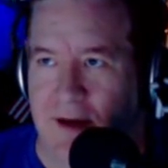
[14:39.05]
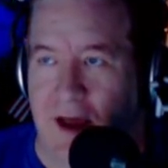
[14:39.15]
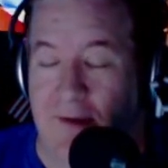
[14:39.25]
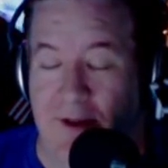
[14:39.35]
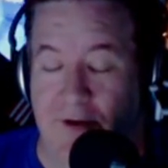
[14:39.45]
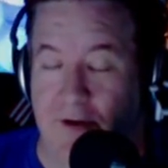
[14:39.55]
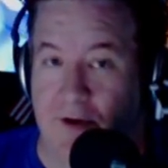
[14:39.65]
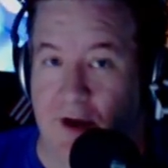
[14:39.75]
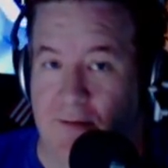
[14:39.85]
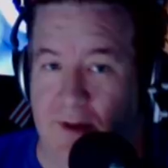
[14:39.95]
I mean, they're
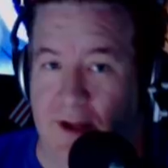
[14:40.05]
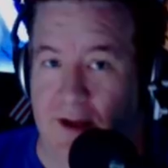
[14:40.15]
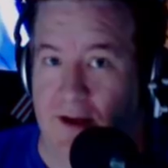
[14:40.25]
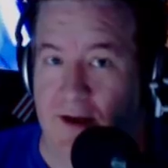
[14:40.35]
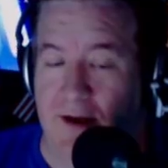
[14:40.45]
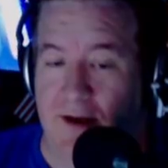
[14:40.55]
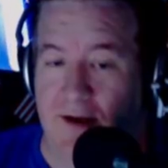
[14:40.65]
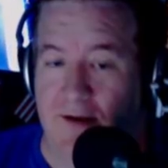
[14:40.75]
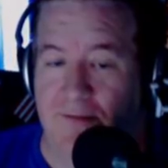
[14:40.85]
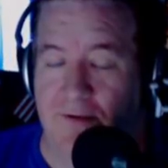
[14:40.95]
incredibly
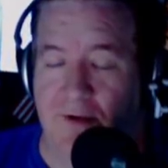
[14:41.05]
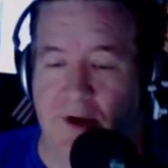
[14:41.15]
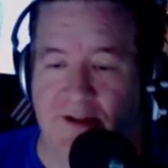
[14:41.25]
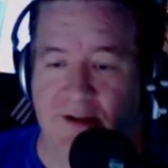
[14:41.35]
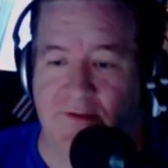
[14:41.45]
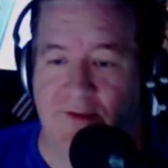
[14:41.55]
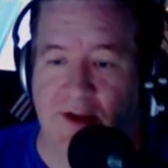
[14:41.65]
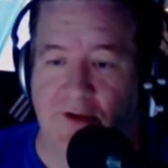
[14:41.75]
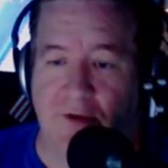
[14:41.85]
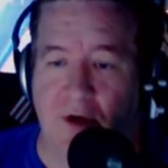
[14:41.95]
progressive
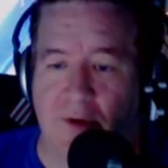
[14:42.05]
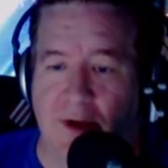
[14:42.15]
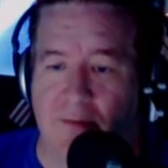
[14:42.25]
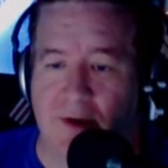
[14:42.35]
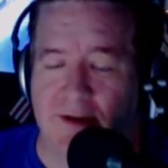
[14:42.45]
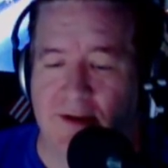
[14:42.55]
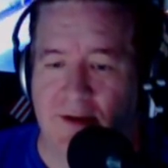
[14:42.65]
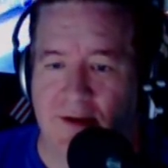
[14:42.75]
and growing, but